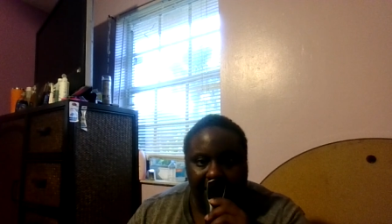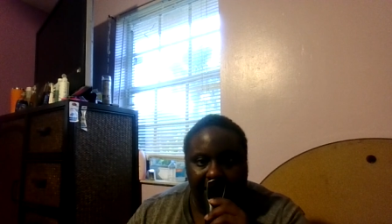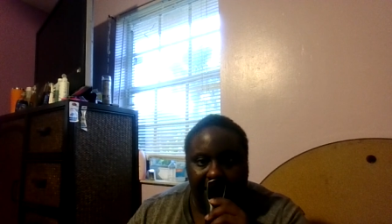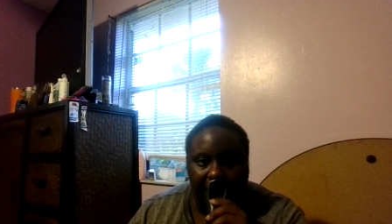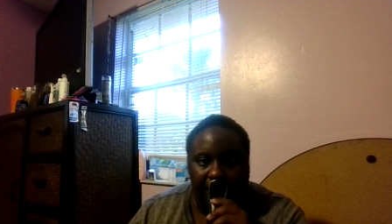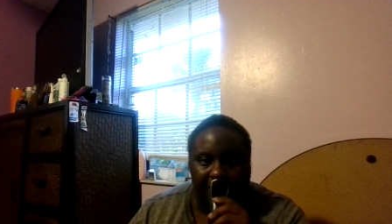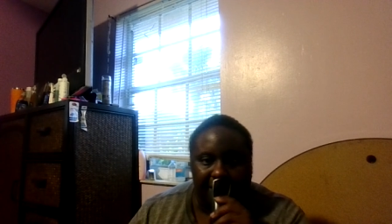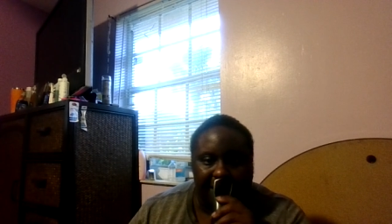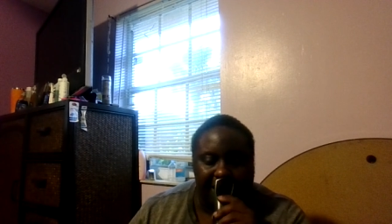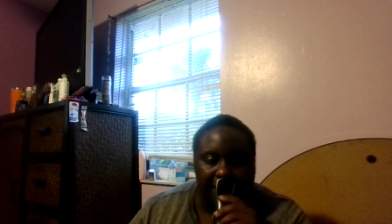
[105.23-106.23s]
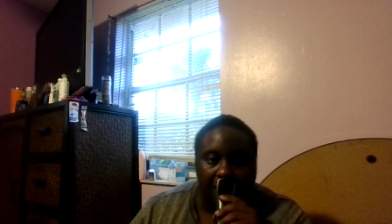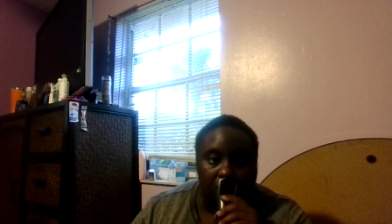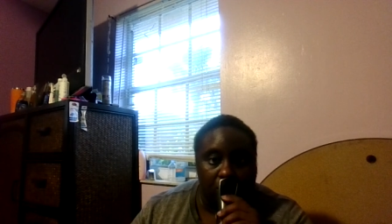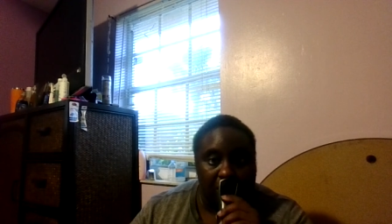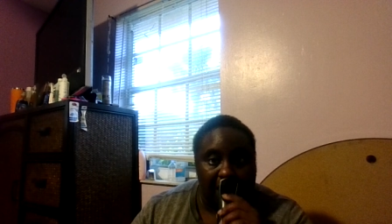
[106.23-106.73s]
um
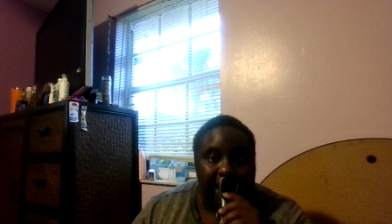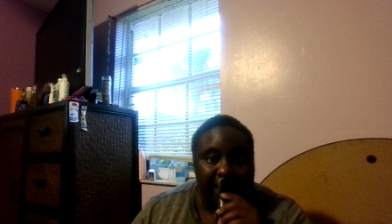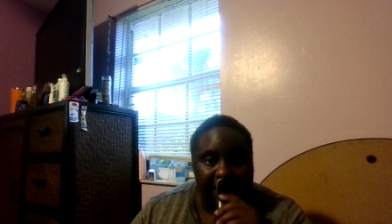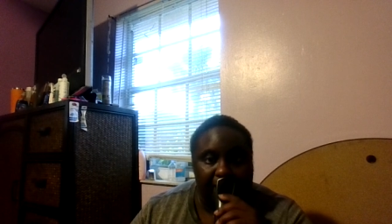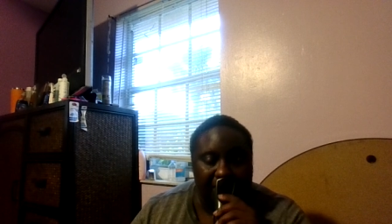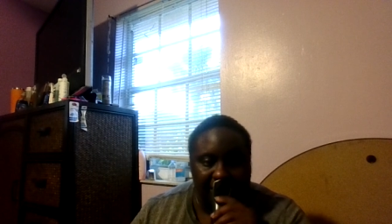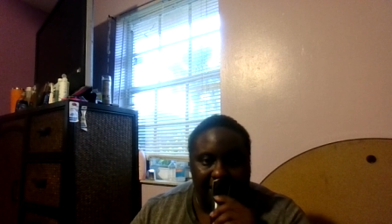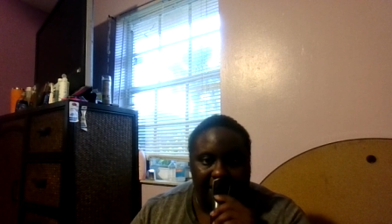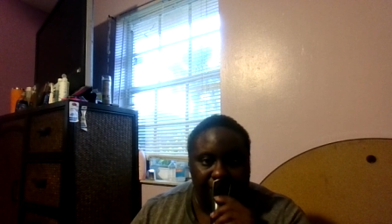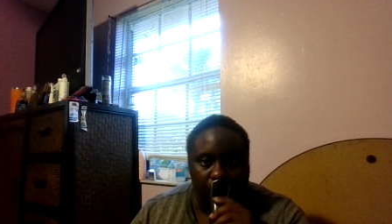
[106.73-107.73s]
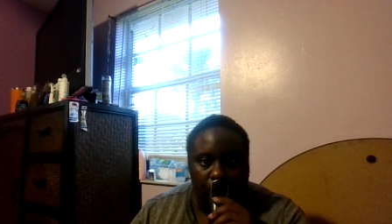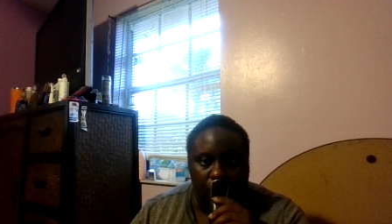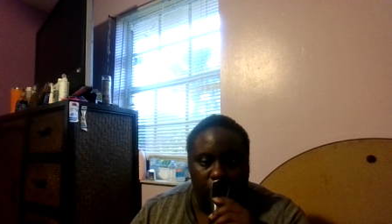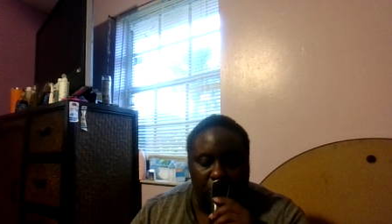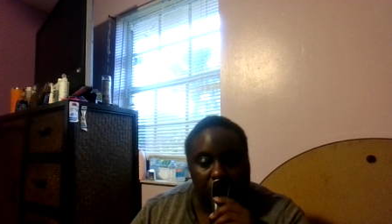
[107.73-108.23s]
although I am a life coach
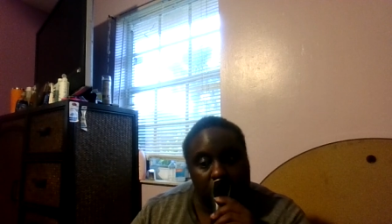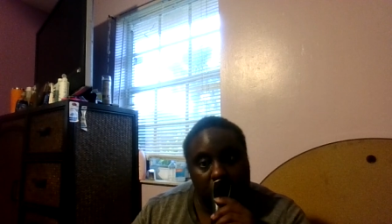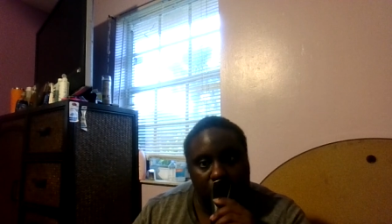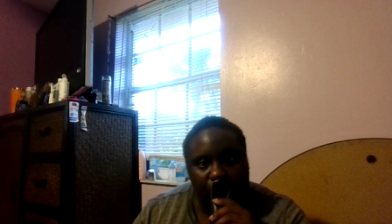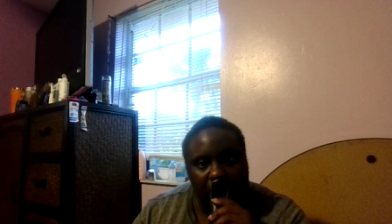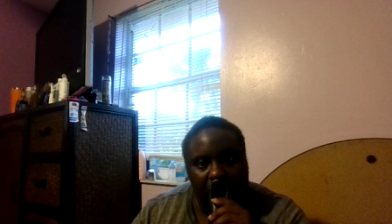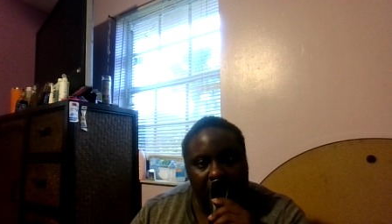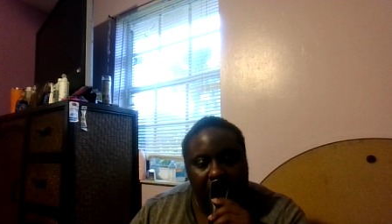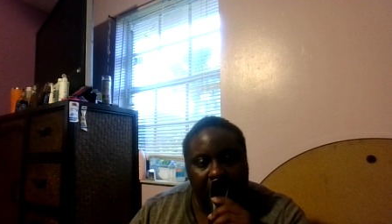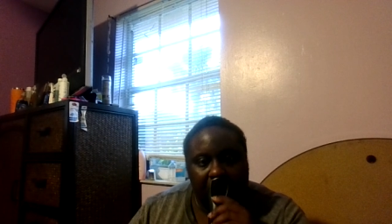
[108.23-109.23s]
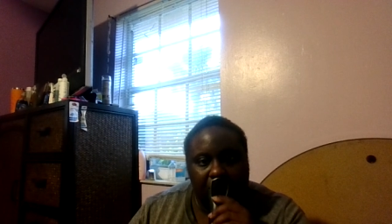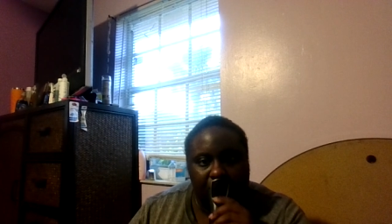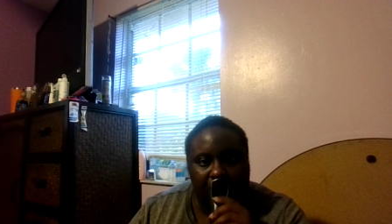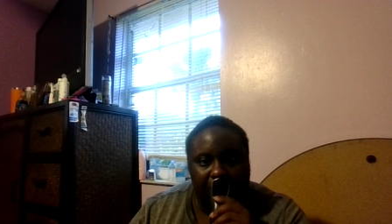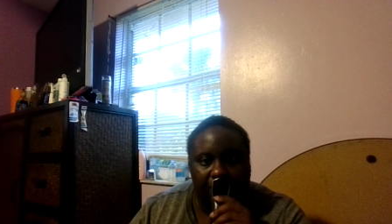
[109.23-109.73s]
which is perfect so
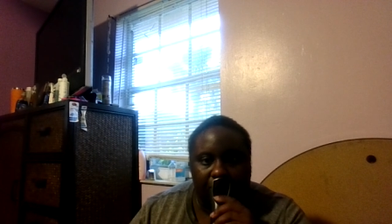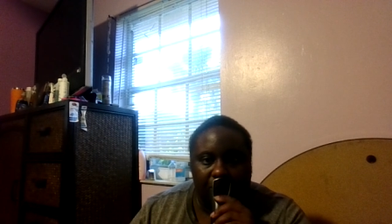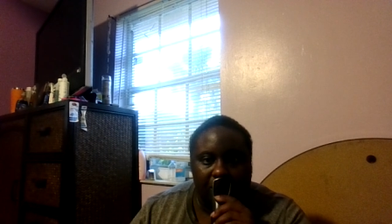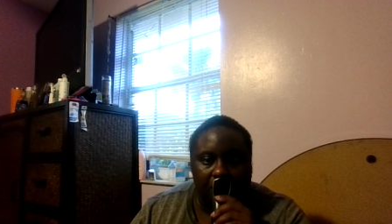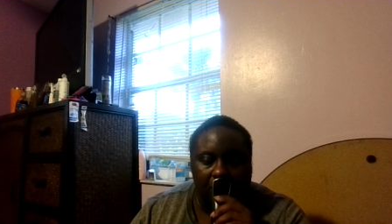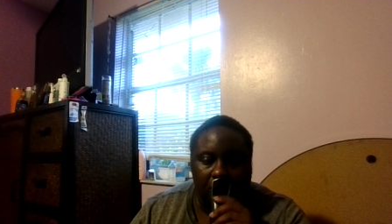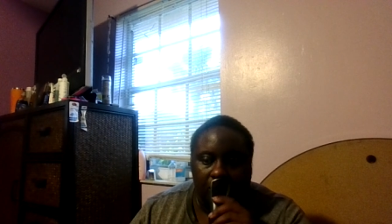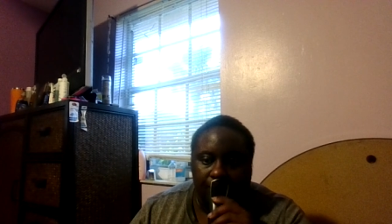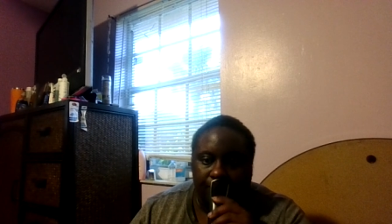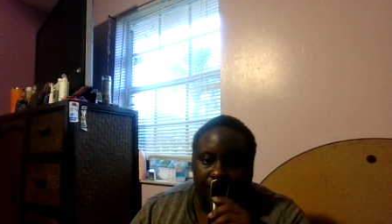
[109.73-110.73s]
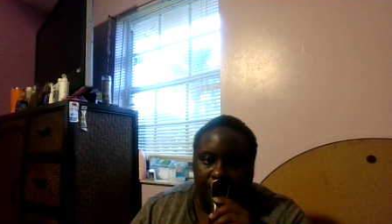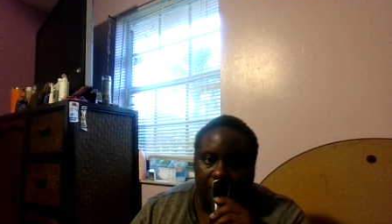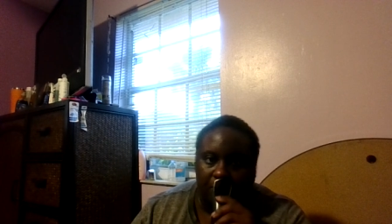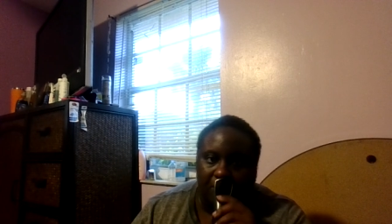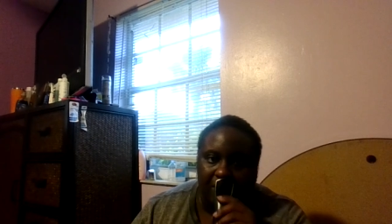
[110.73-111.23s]
if you wanna um
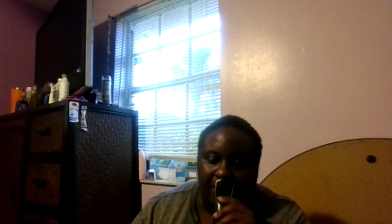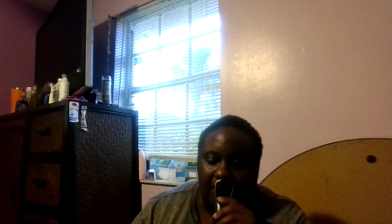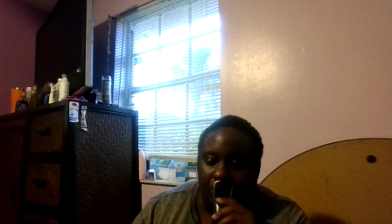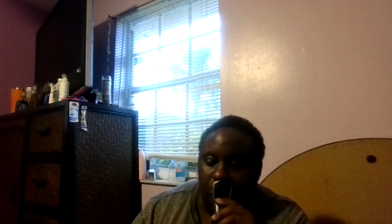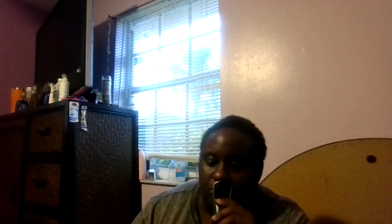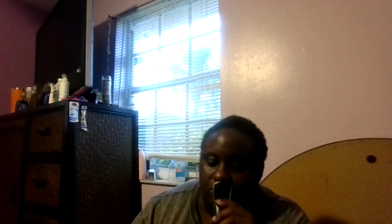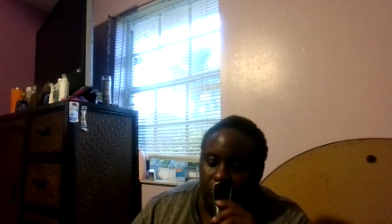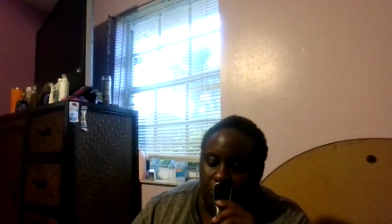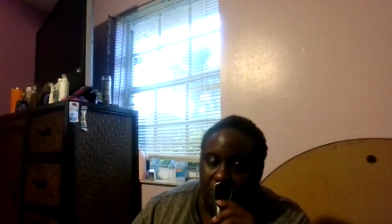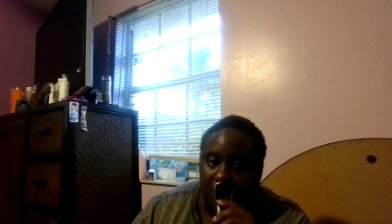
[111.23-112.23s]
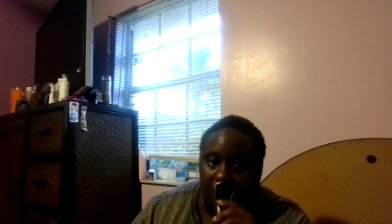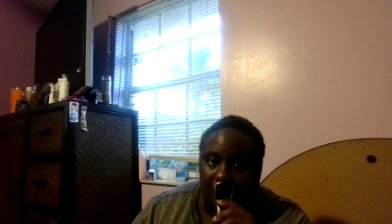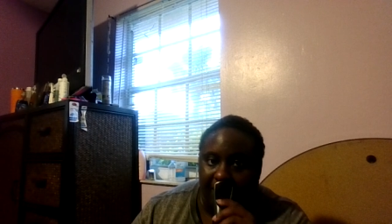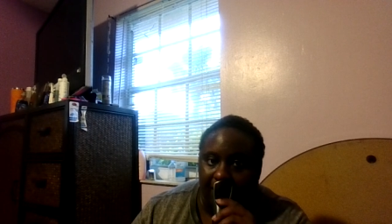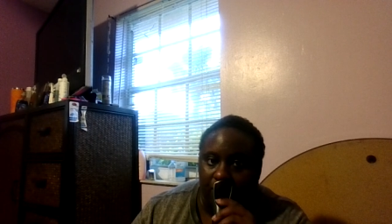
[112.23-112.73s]
be able to check me
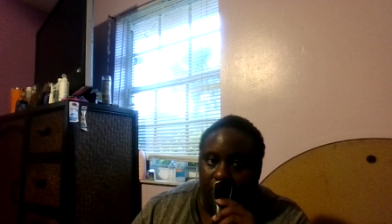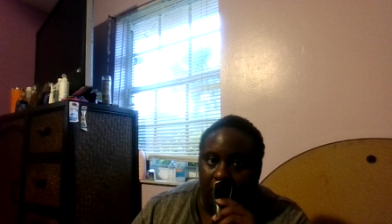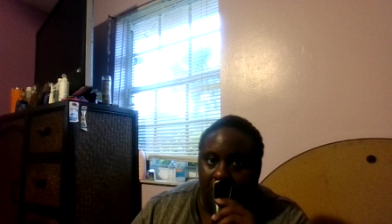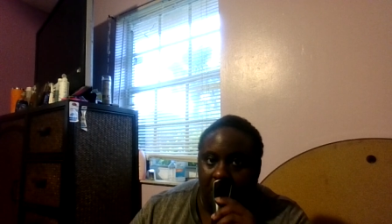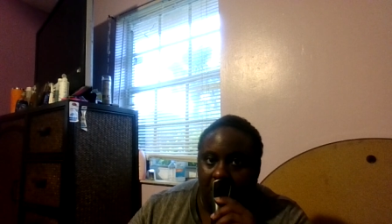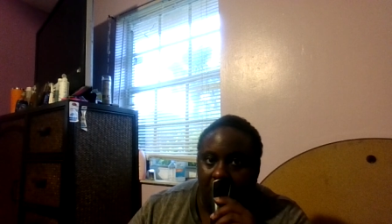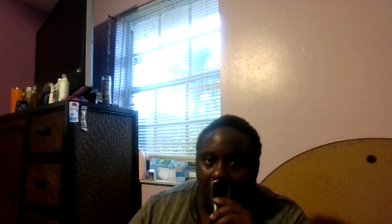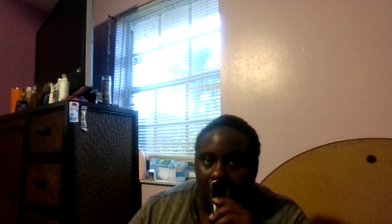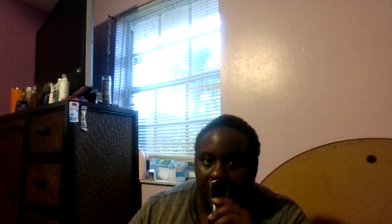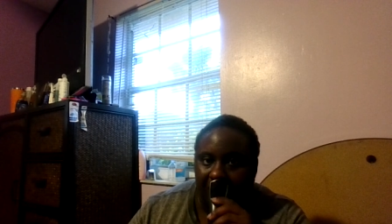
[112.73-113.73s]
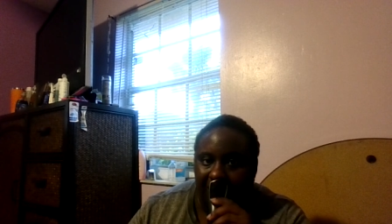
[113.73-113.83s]
out um